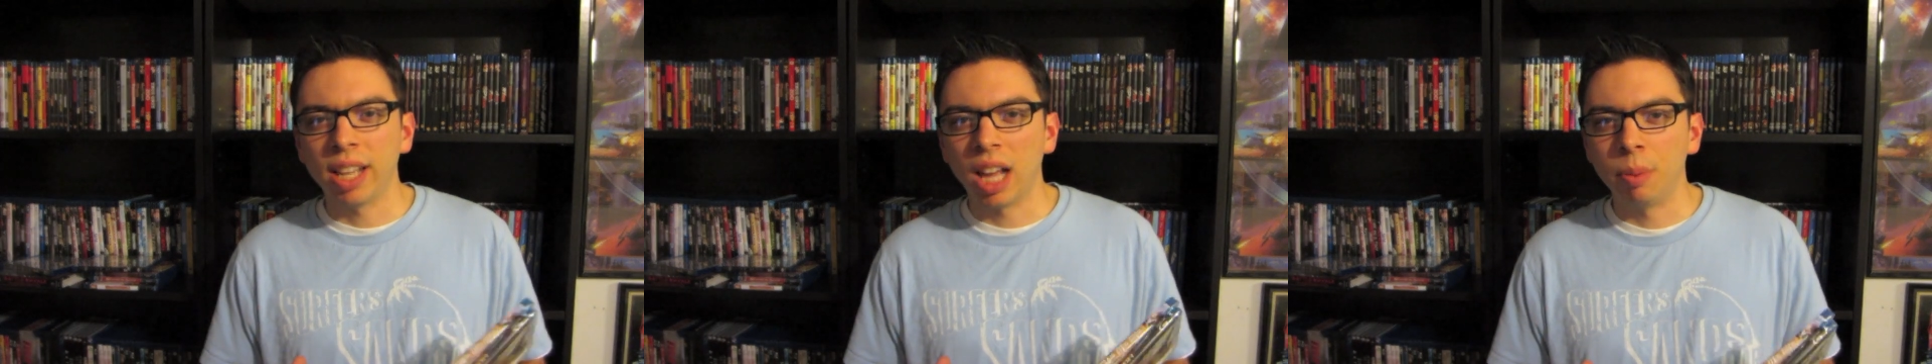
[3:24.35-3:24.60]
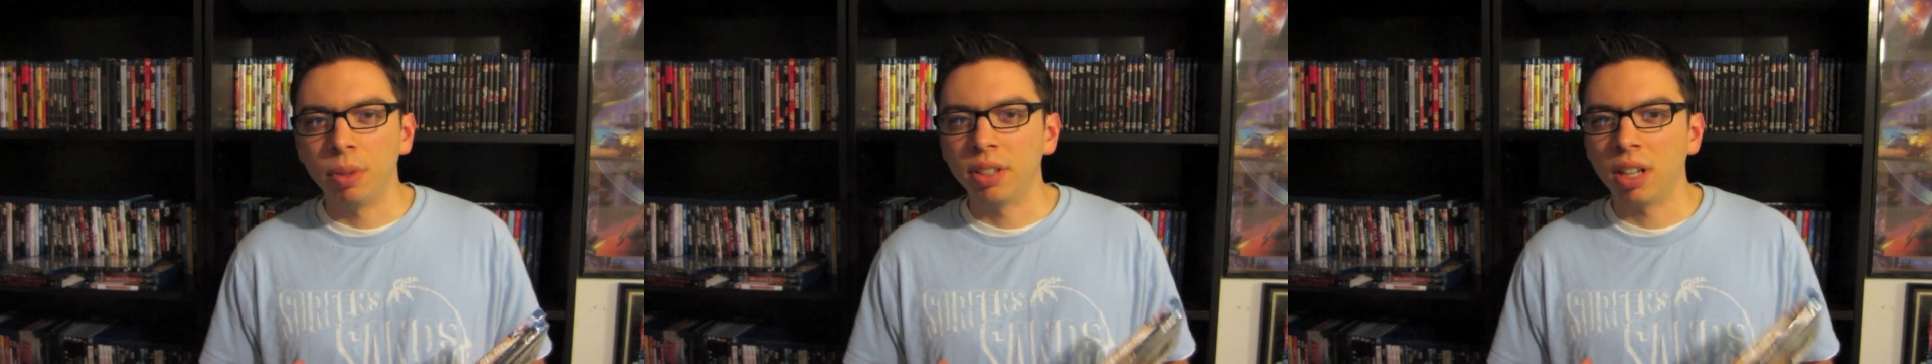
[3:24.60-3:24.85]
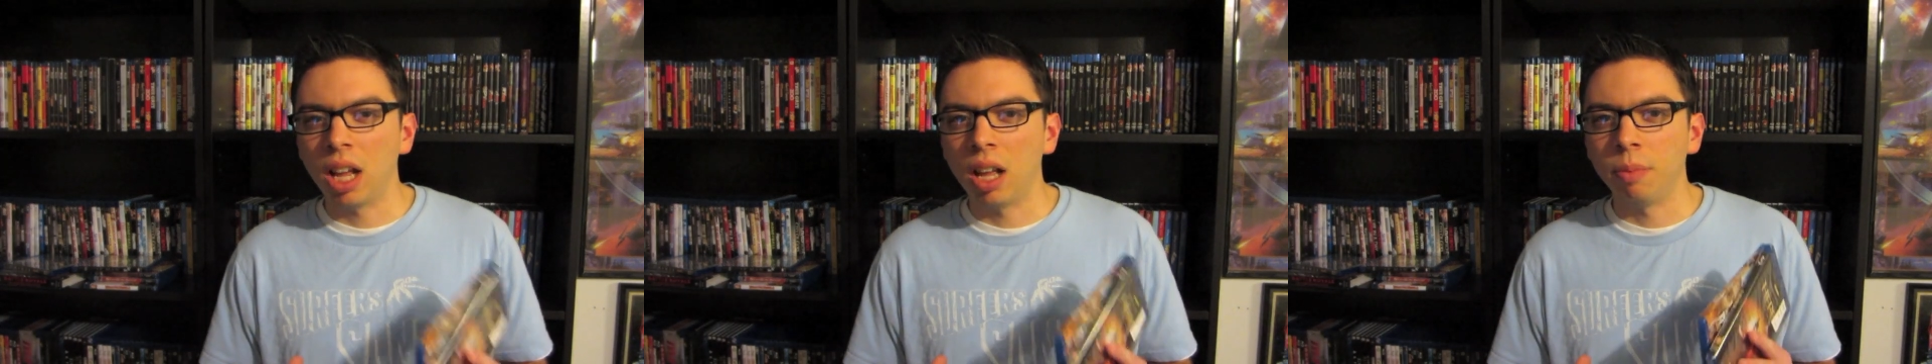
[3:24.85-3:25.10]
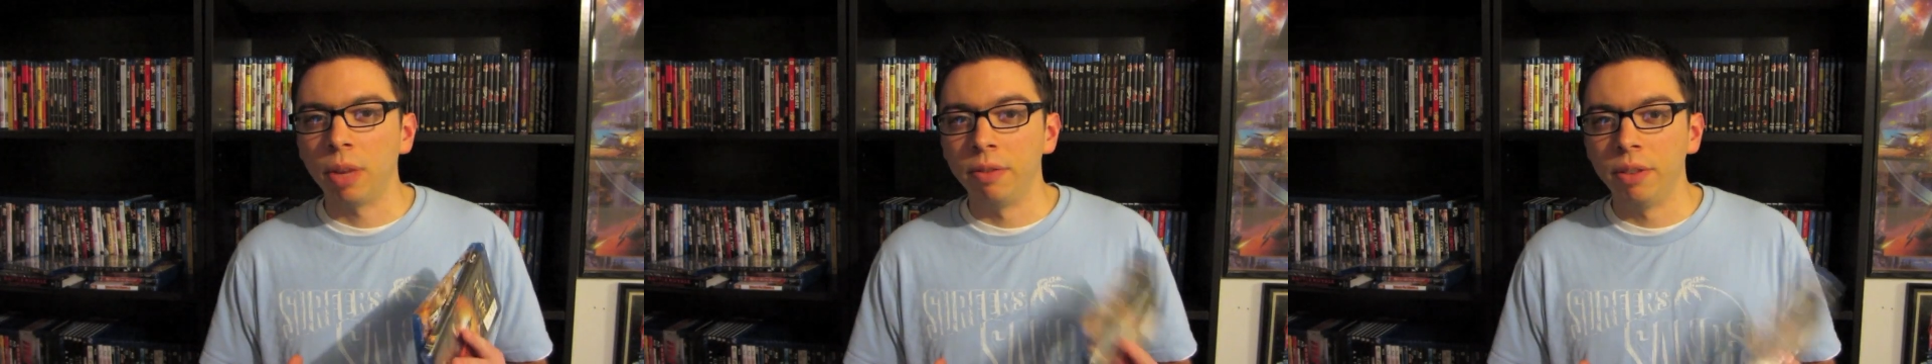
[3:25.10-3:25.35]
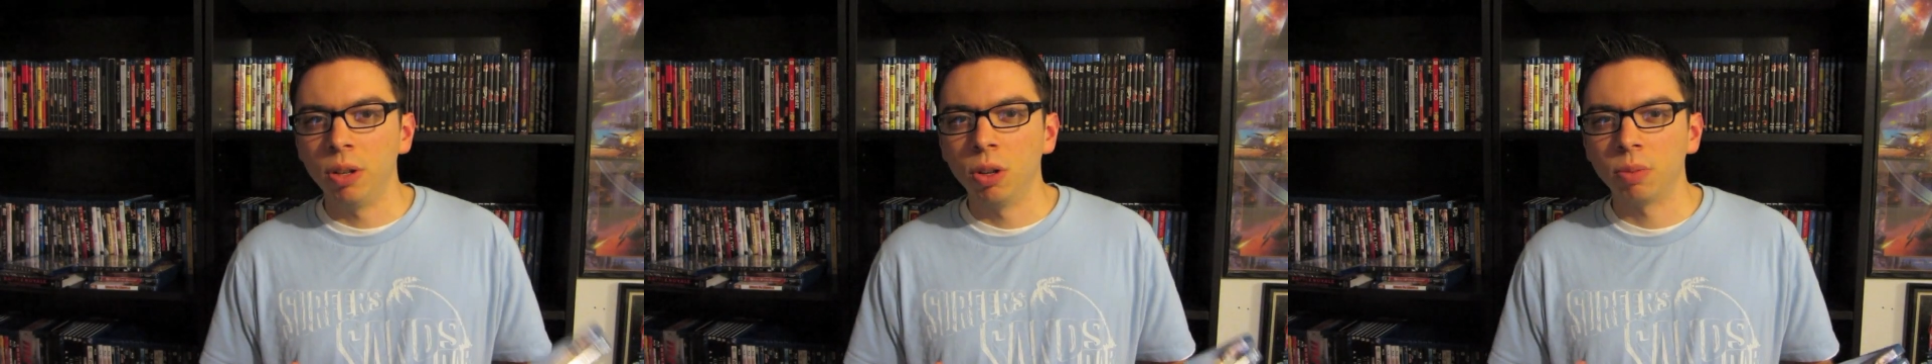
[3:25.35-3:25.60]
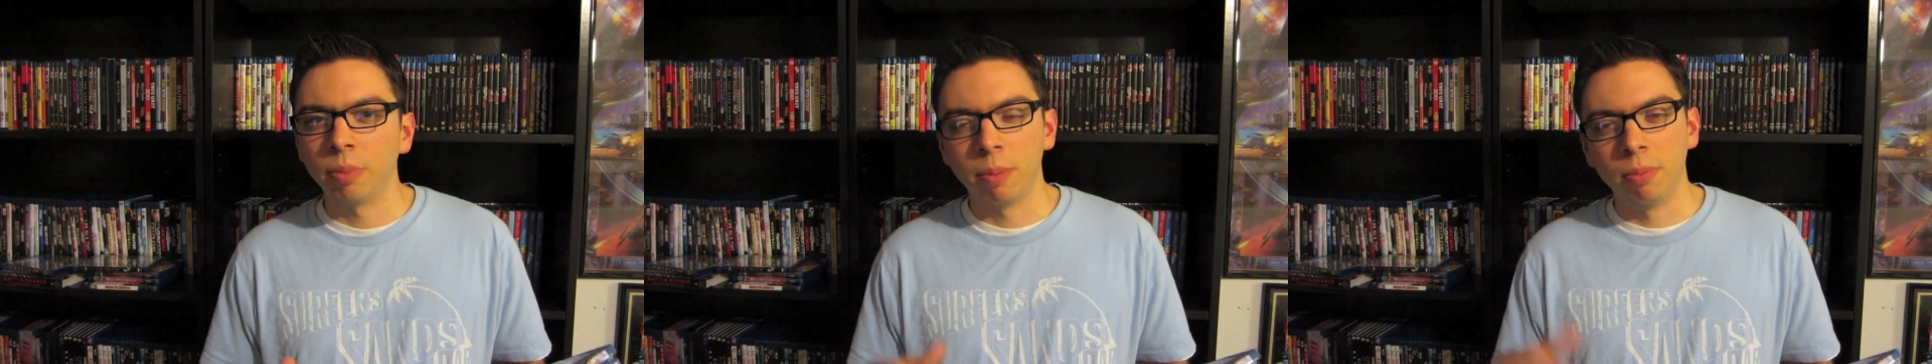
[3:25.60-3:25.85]
comments on my
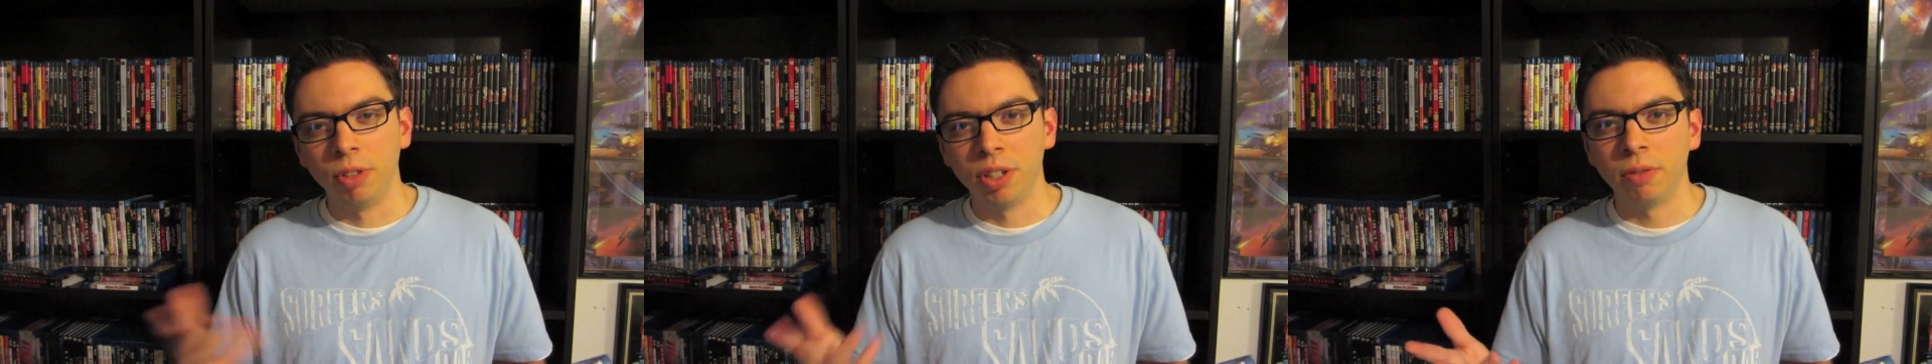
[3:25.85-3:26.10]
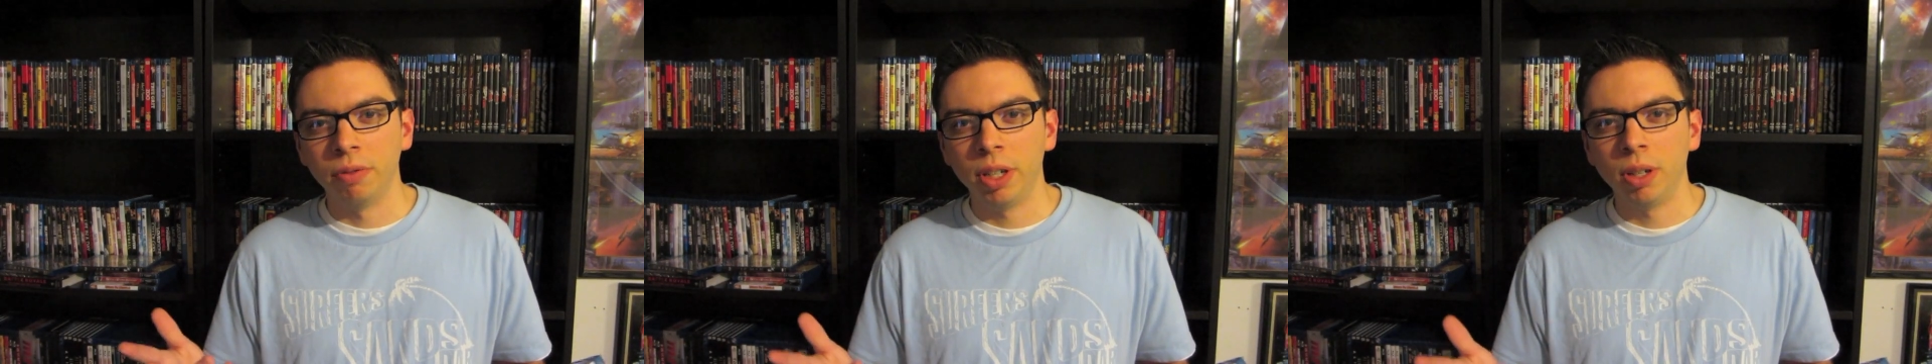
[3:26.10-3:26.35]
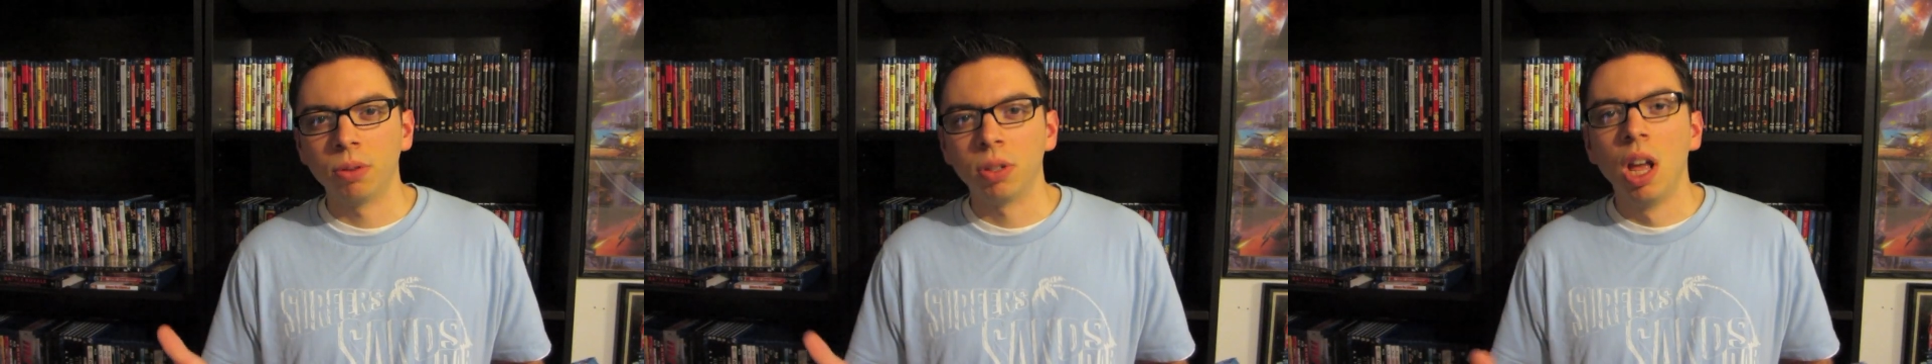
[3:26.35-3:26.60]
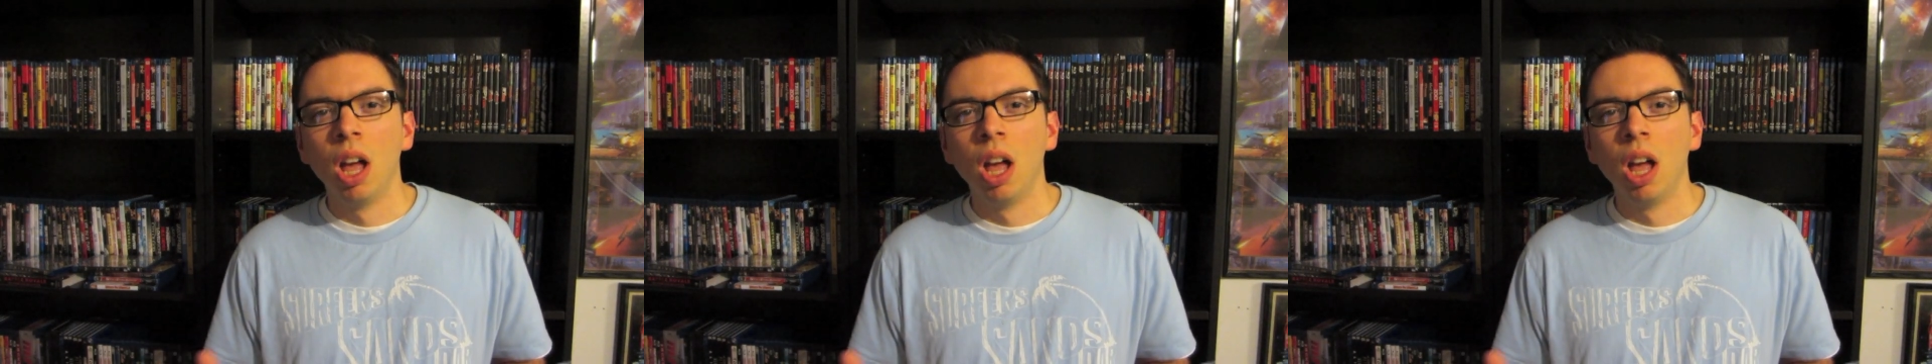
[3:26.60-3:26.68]
videos, my recent videos.